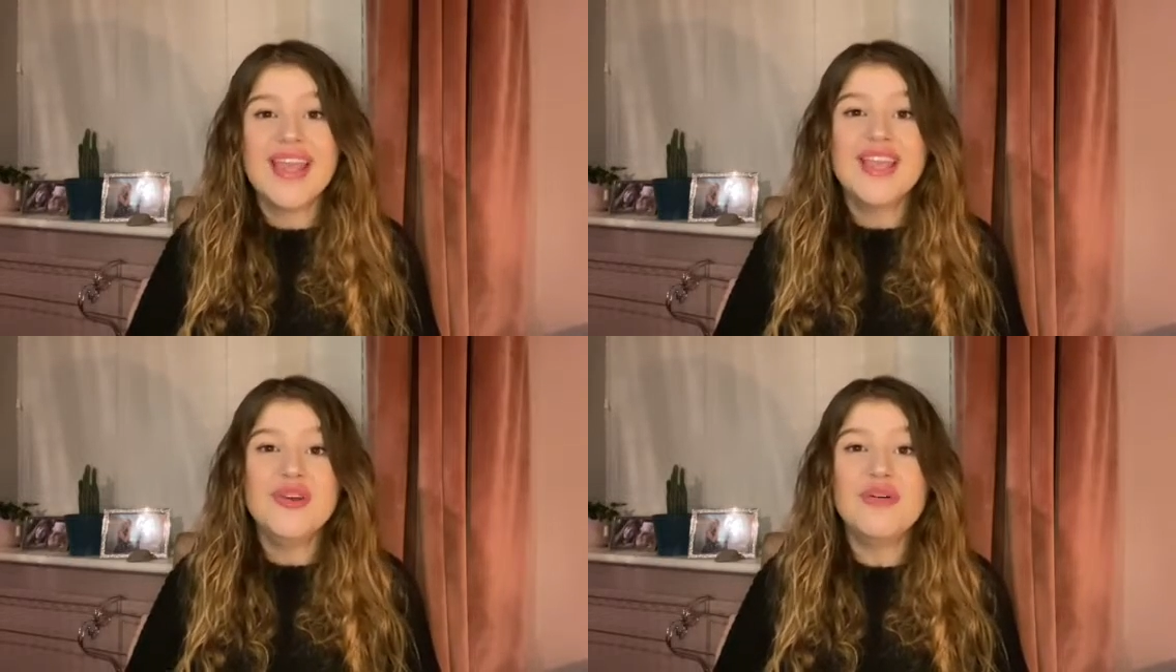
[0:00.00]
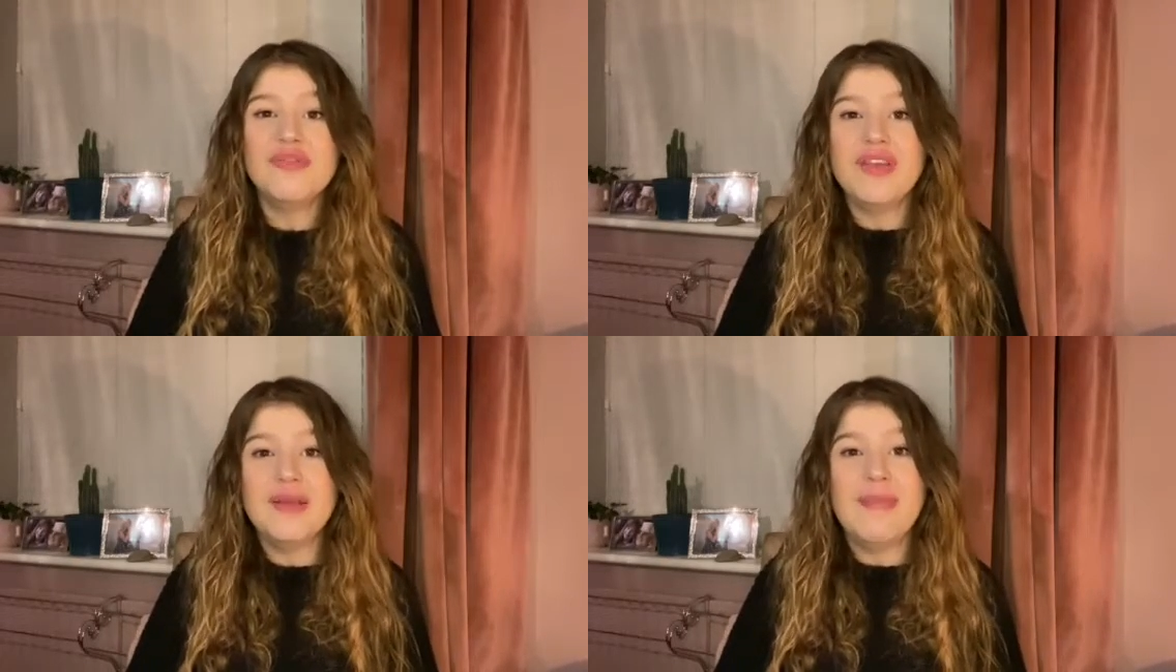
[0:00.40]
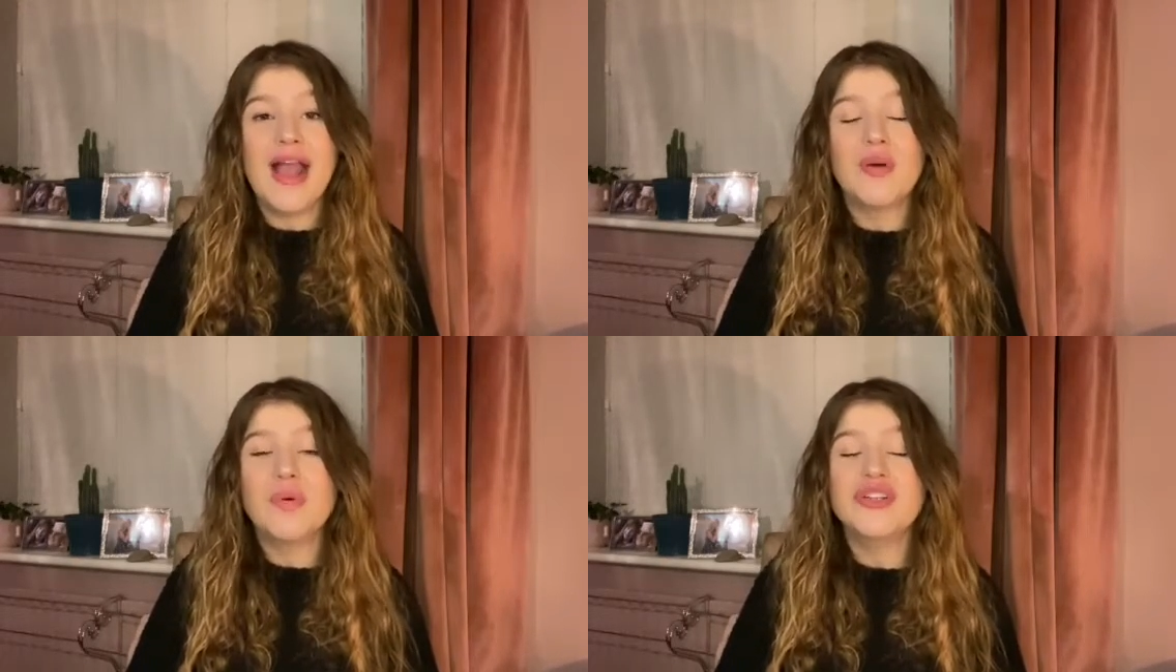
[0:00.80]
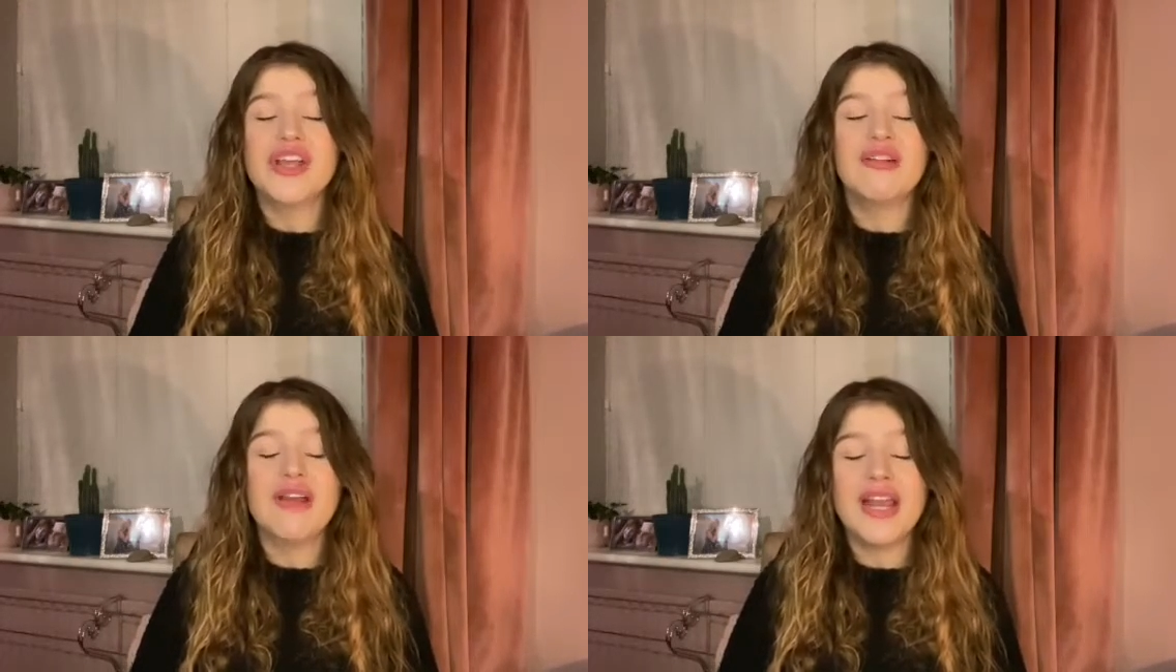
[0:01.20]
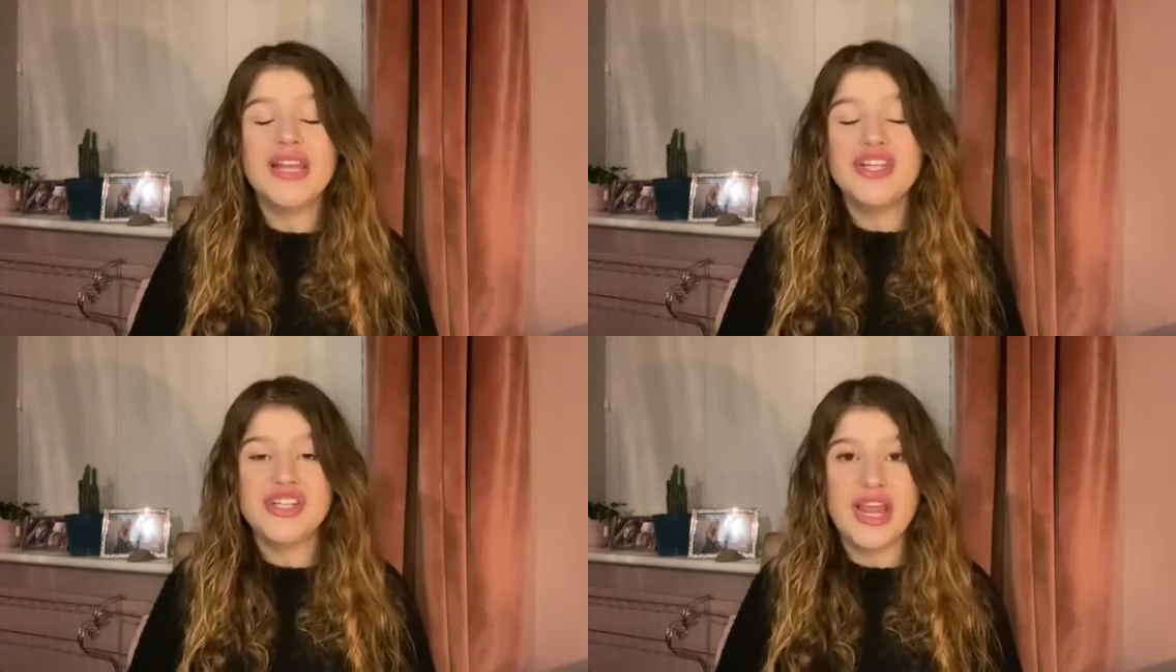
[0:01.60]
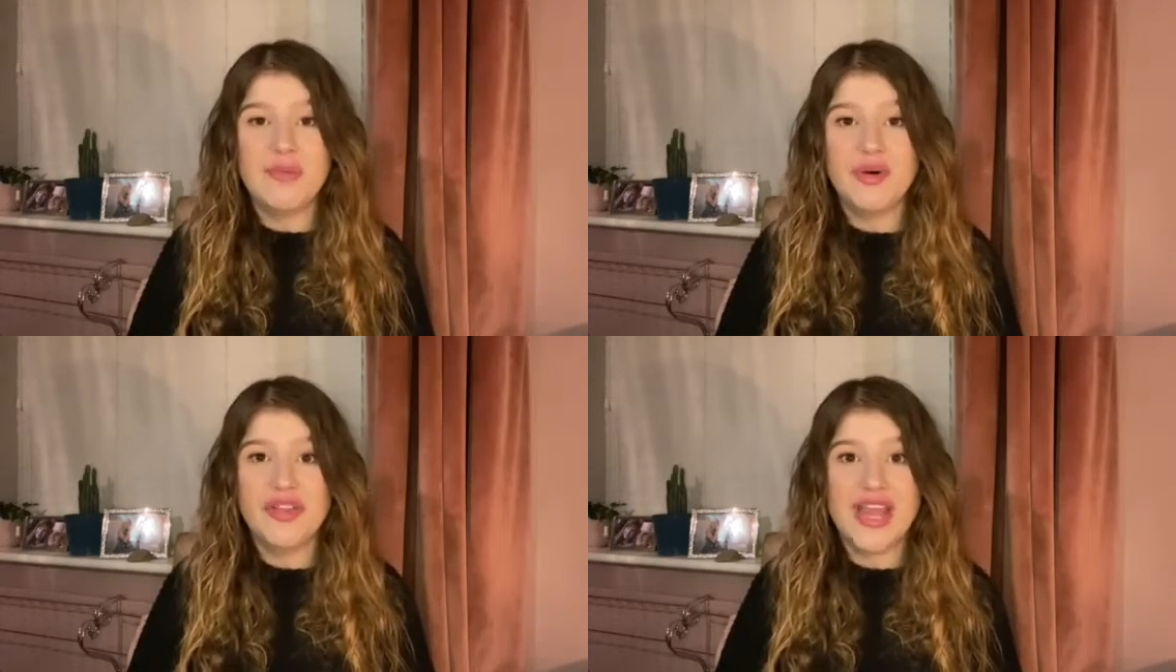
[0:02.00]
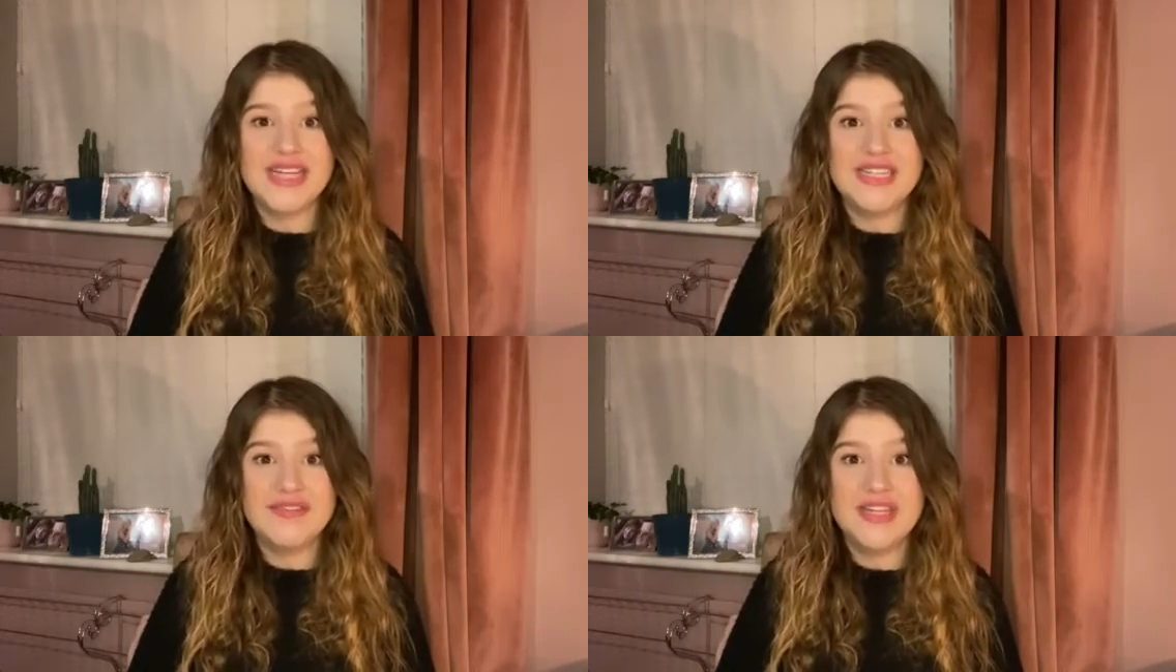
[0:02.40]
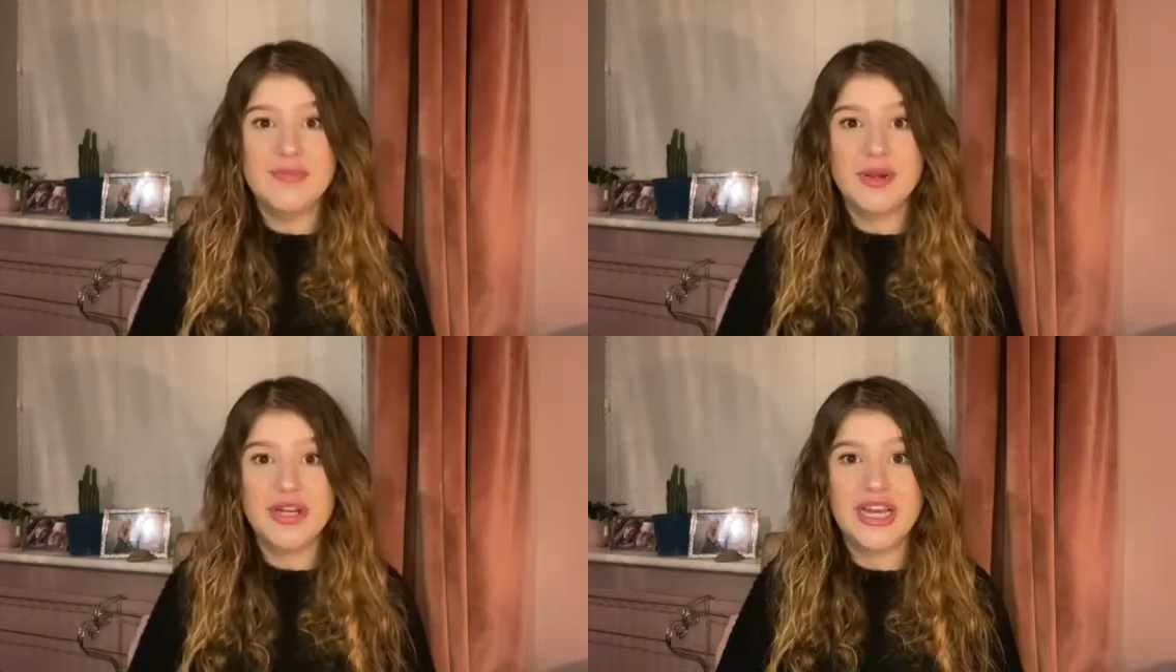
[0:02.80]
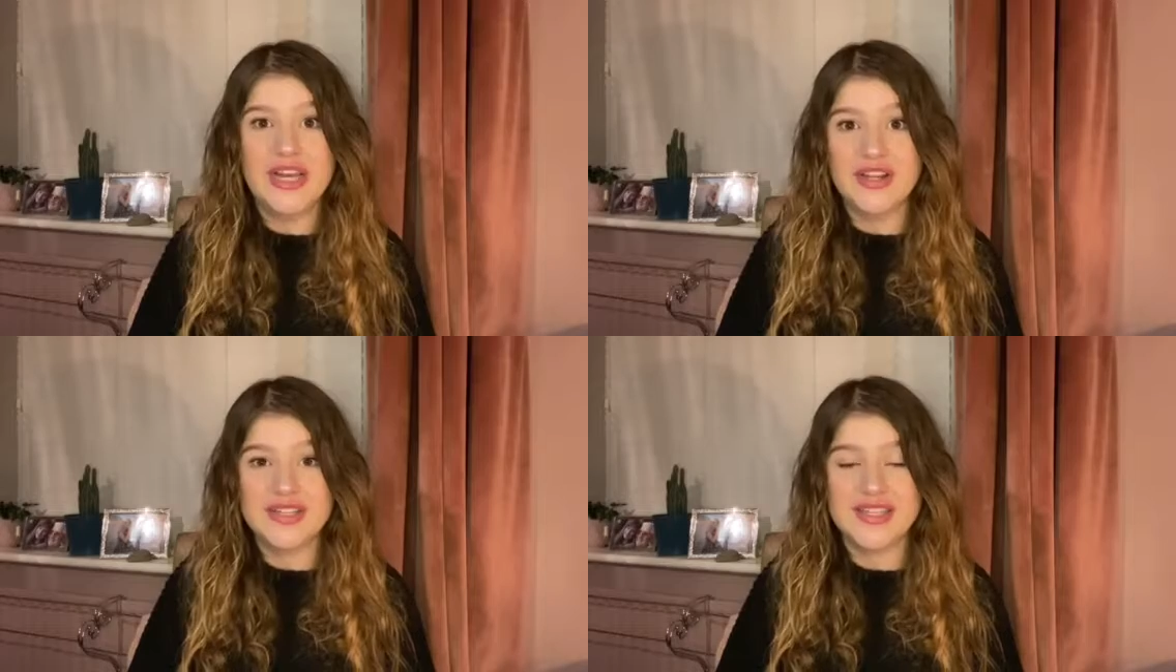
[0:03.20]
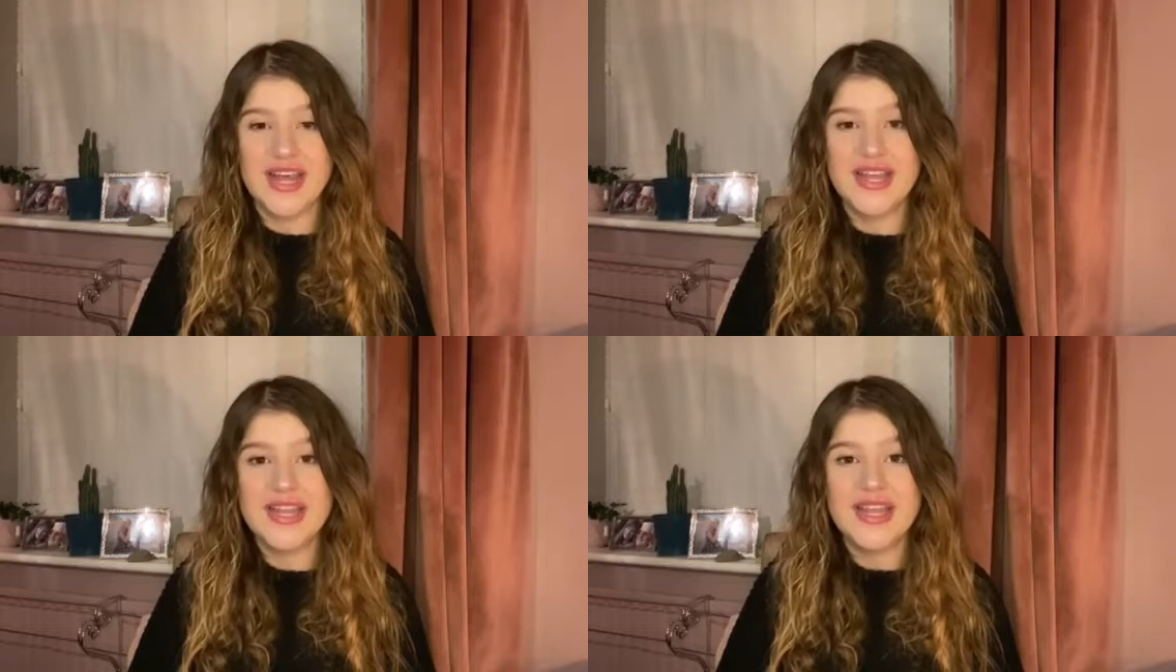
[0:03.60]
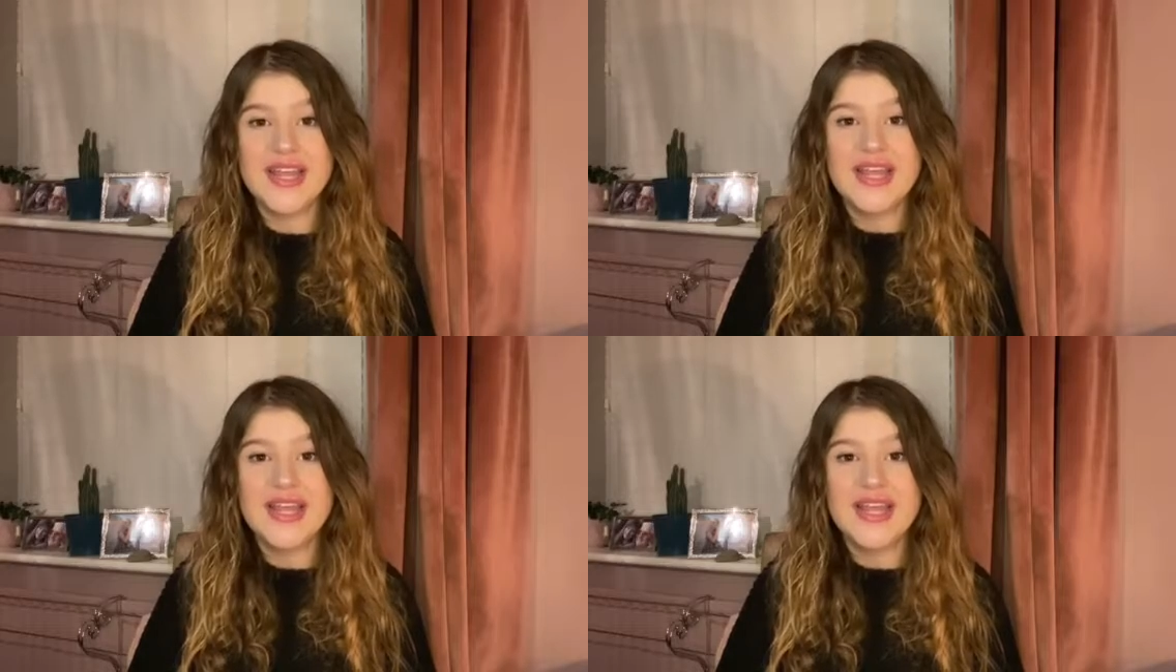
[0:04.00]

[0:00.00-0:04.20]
Your feedback will directly shape what the activity booklet looks like,